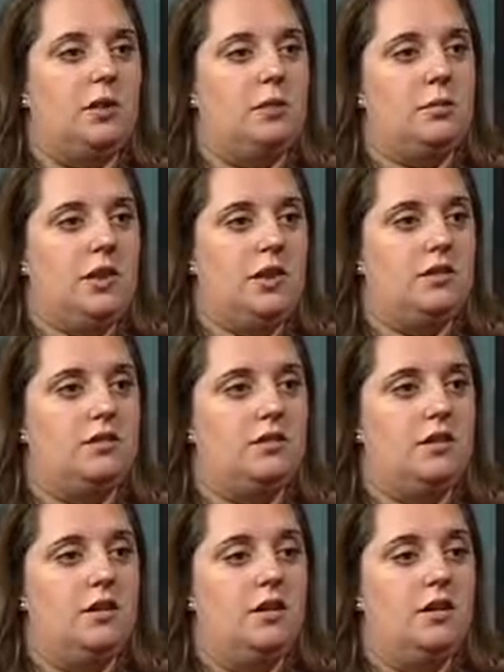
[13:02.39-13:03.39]
into
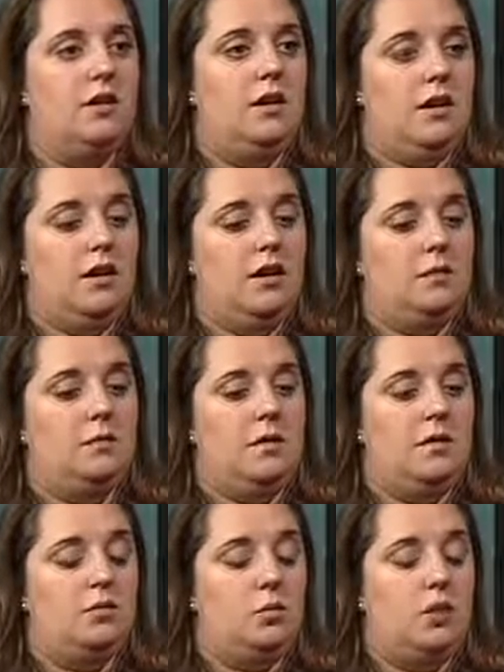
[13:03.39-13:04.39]
place. Yeah.
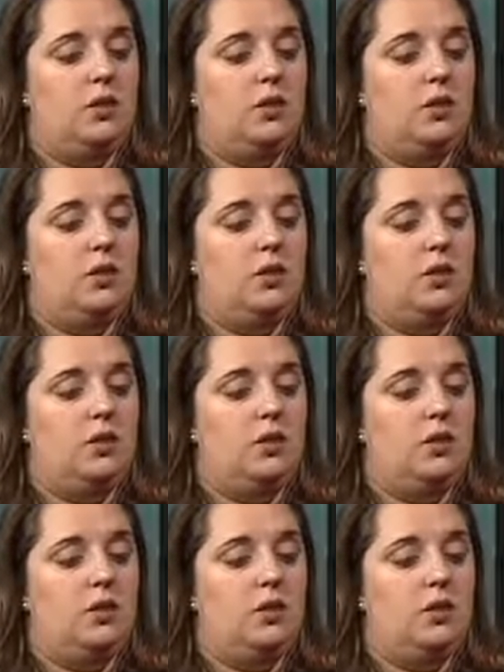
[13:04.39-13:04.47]
As